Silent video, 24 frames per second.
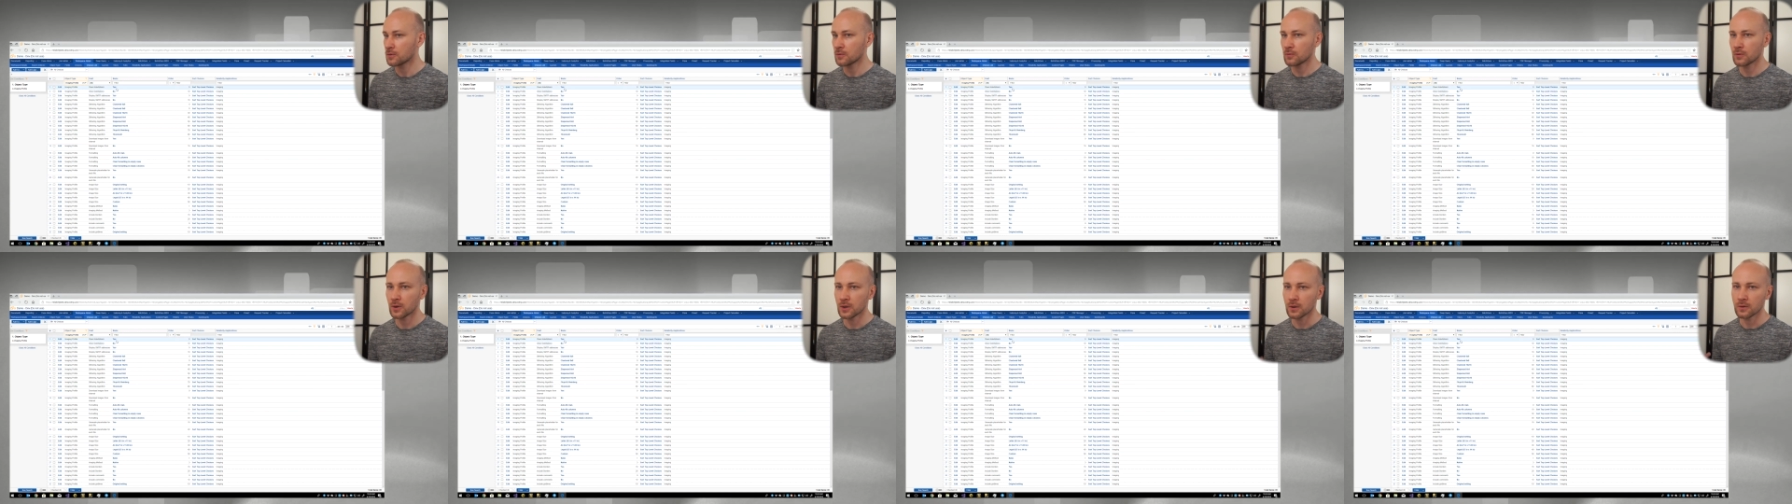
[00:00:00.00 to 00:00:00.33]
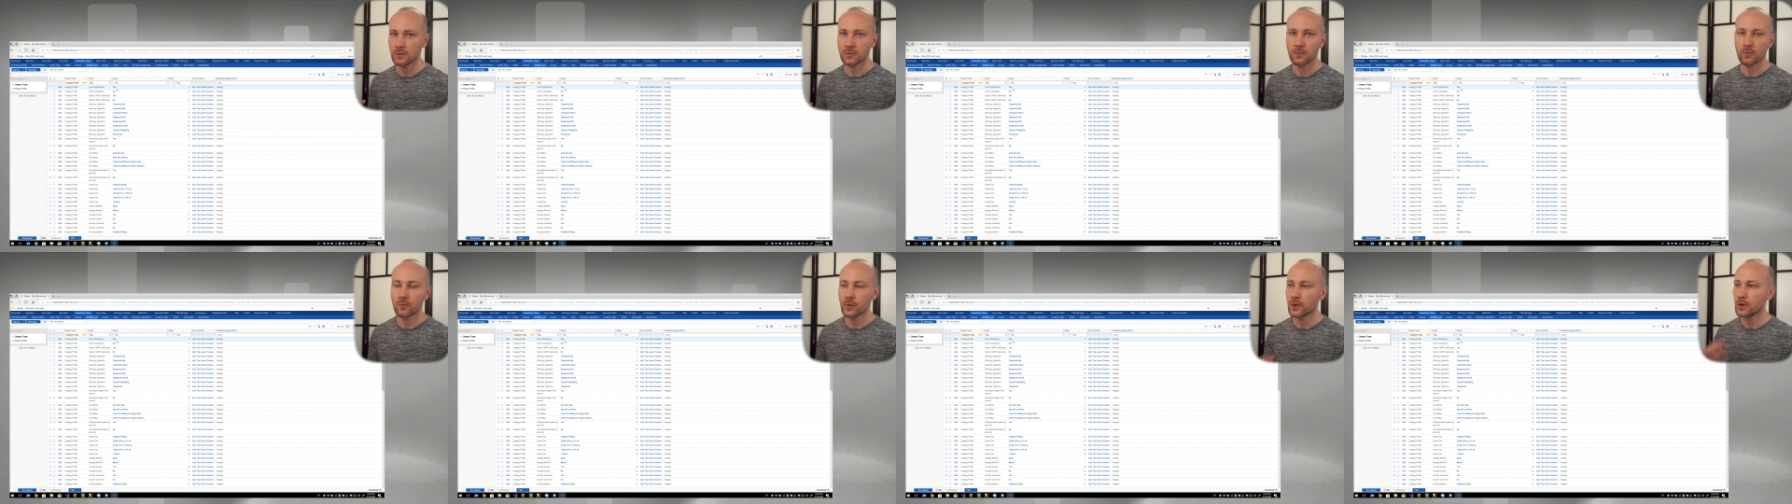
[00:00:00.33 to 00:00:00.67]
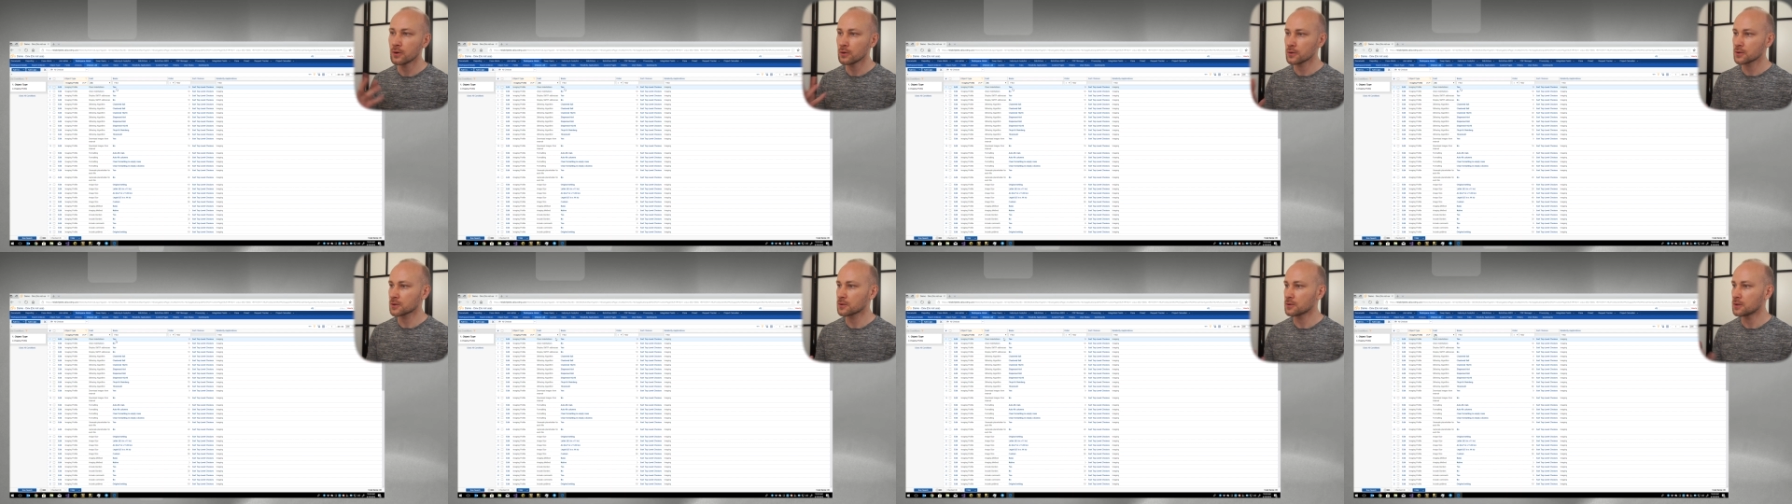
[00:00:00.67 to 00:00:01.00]
Well, we
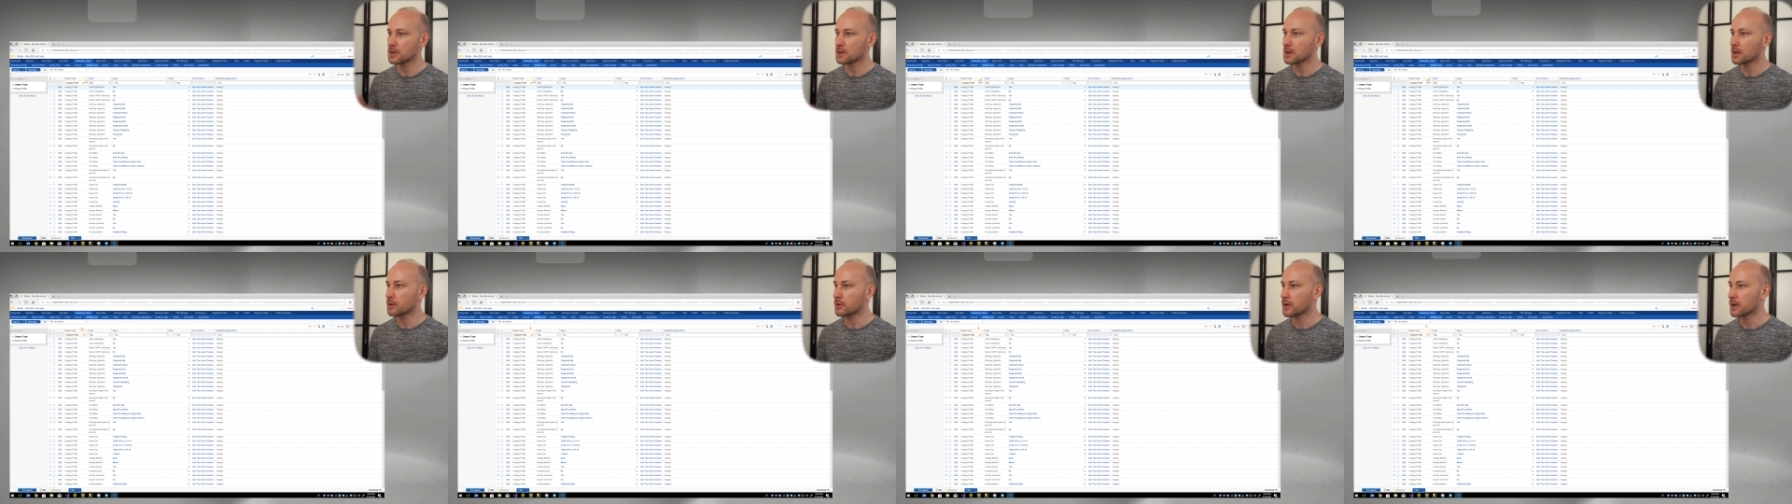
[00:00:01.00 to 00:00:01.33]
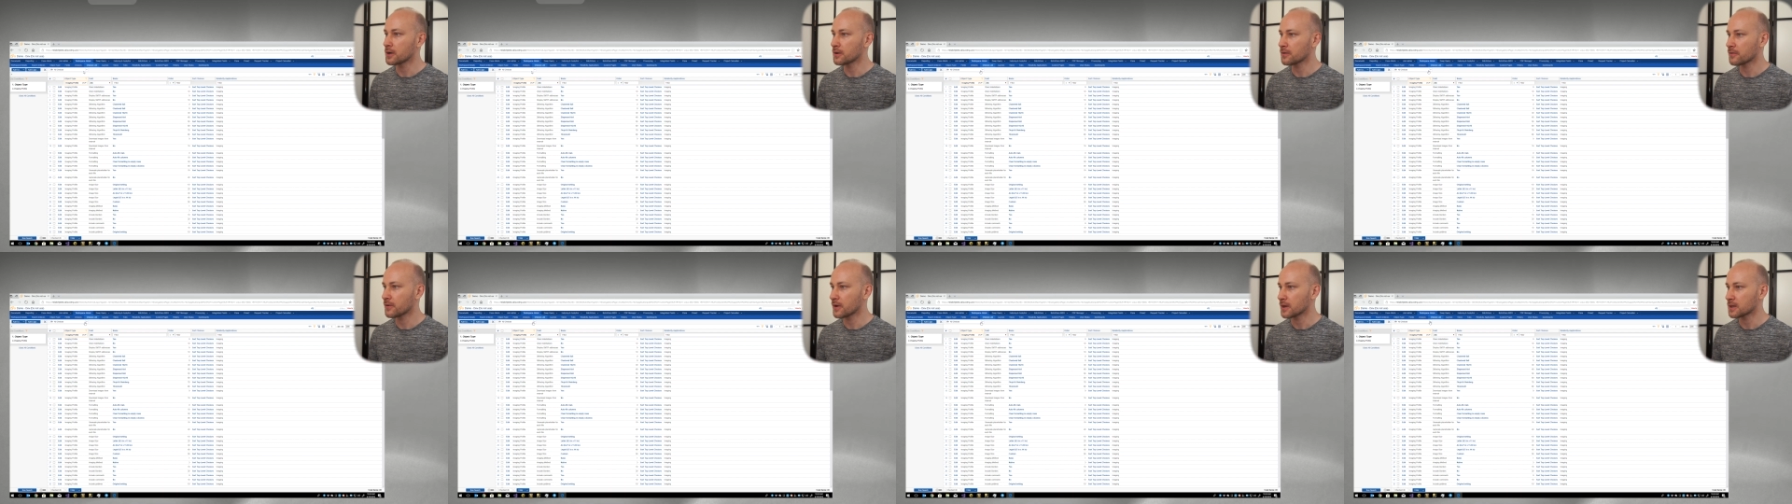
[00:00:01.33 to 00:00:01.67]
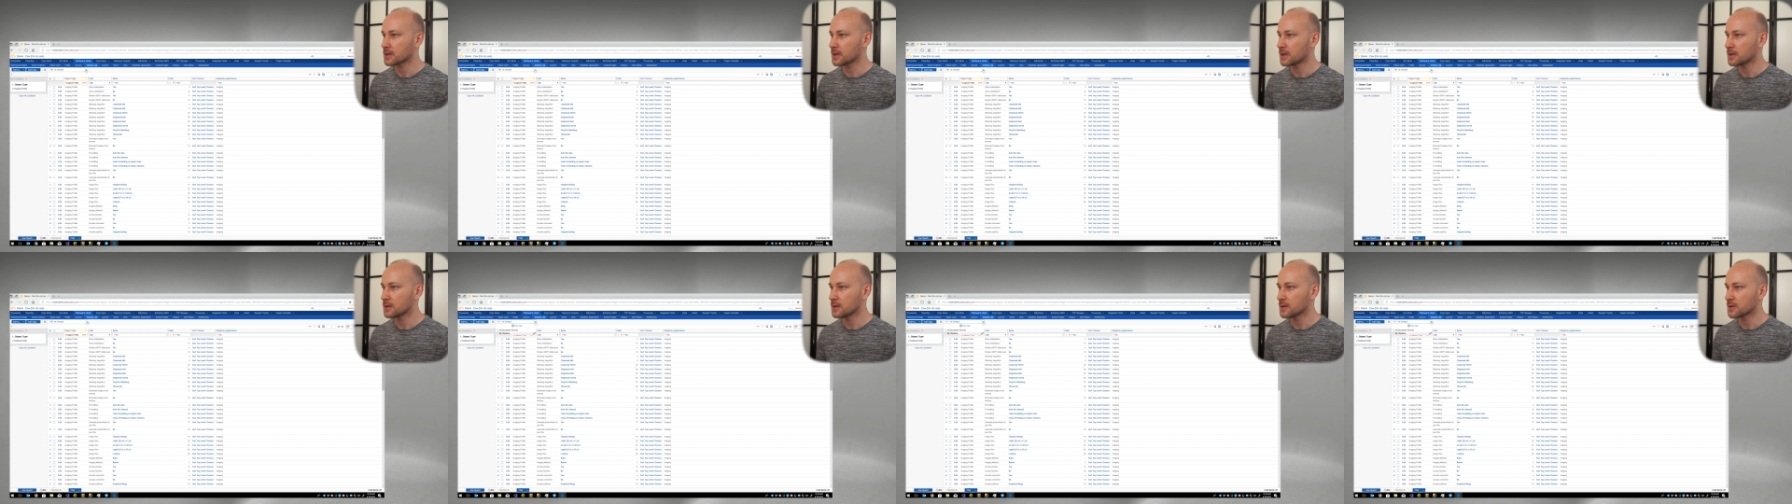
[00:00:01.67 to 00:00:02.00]
also need our
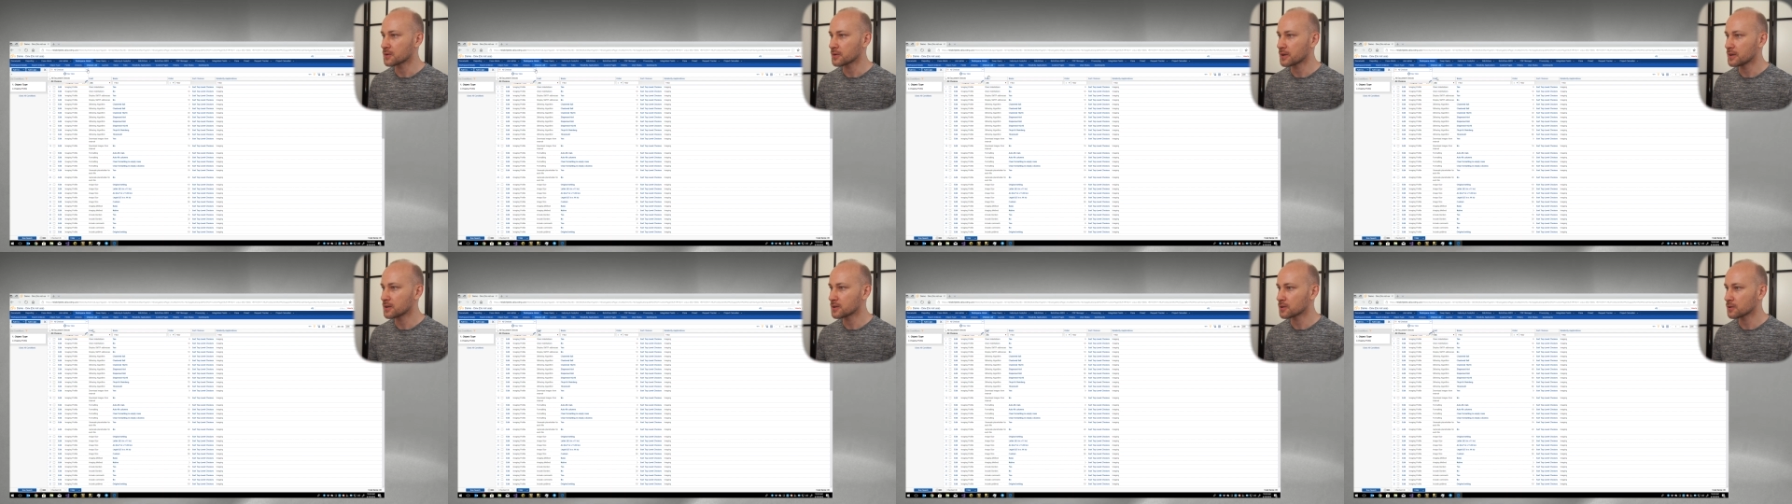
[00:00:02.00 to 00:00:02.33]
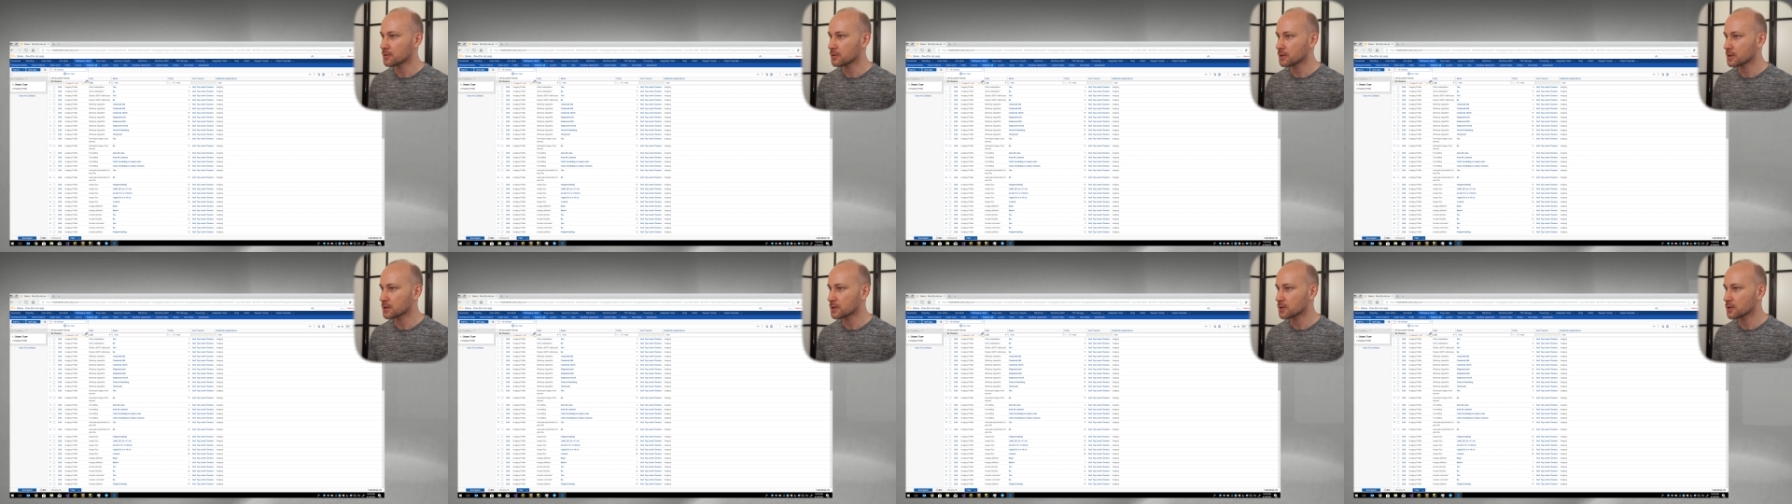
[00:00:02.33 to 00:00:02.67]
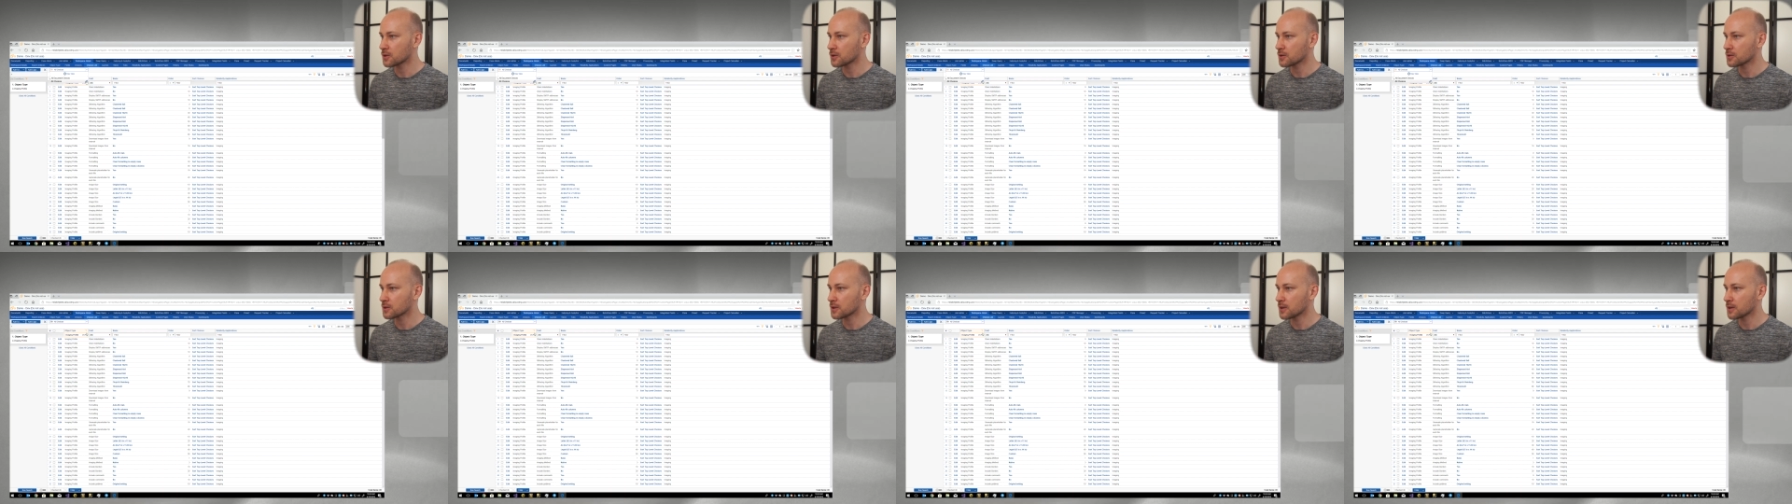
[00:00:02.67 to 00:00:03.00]
artifact I Ds, right? So let's
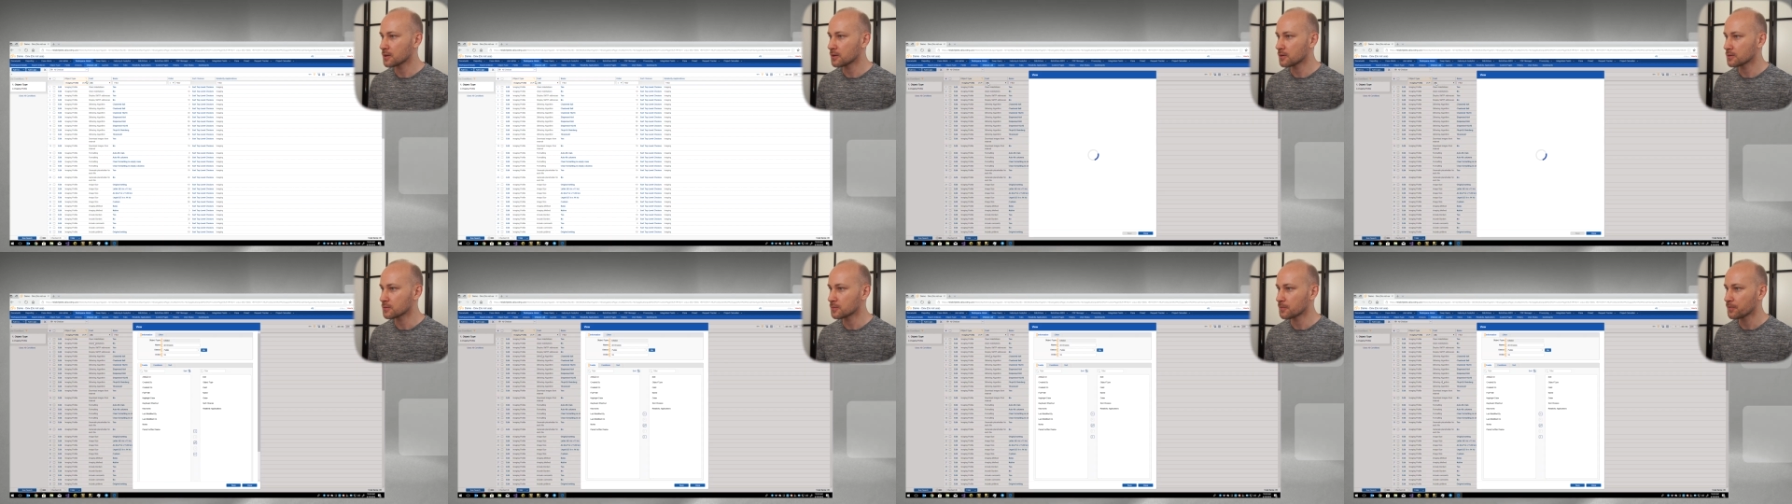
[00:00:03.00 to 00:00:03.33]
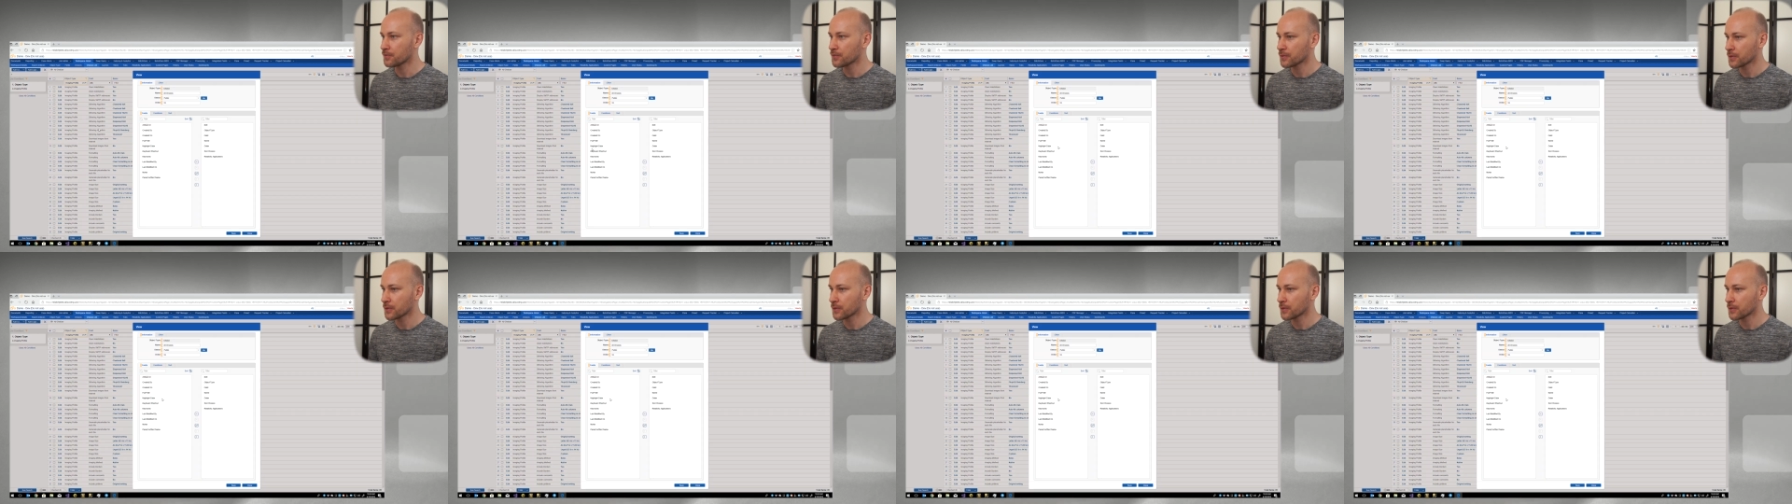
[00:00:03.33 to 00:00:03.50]
turn that on.